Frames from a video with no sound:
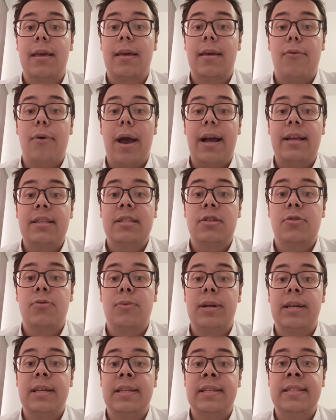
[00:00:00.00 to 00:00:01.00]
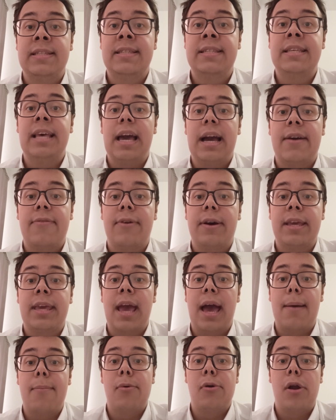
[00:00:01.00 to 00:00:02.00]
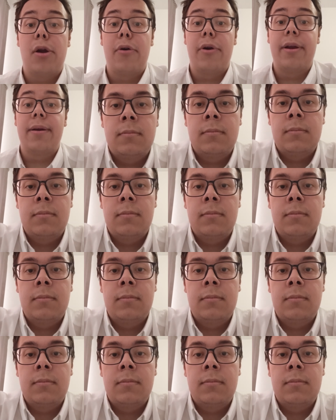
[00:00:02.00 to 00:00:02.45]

reflected with stack vocabulary.